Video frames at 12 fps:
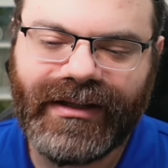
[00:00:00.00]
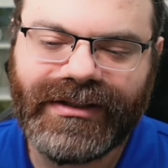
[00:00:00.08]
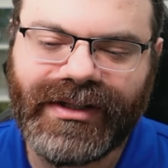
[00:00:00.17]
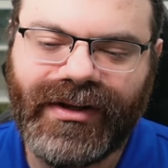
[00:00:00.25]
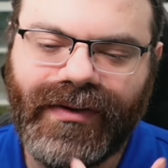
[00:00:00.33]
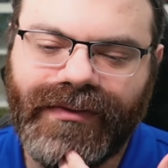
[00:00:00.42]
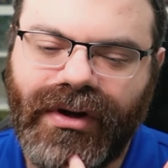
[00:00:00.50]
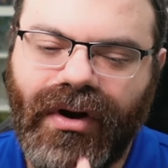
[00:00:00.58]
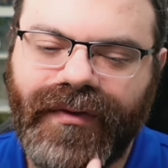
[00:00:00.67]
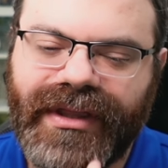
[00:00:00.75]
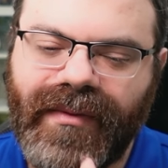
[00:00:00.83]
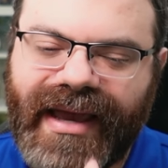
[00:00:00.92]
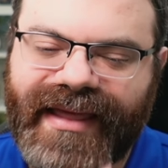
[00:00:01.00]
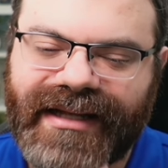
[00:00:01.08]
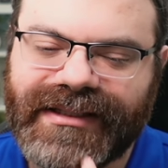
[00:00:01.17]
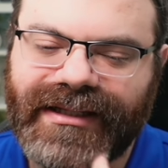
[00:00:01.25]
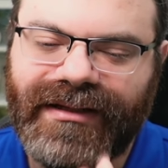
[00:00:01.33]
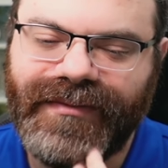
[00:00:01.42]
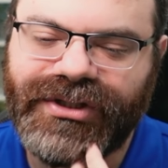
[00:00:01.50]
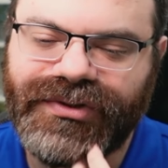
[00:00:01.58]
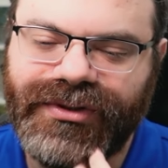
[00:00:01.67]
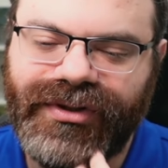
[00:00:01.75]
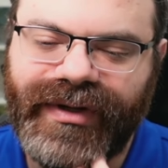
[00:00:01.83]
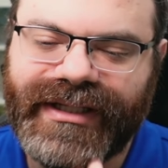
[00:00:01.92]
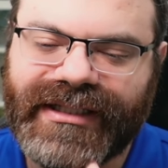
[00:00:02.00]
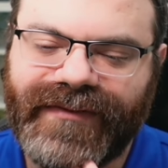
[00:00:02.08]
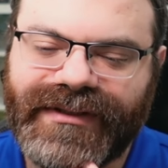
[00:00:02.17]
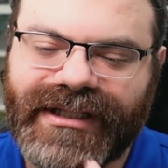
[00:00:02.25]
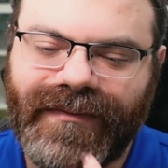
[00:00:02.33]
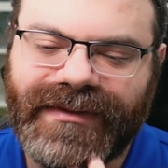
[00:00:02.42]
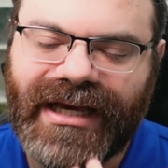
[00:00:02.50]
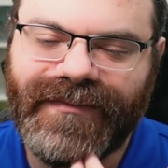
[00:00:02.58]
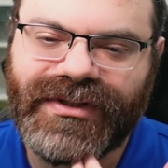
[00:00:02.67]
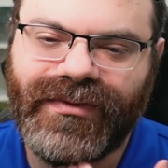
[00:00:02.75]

So the only way that's going to be true is if sometimes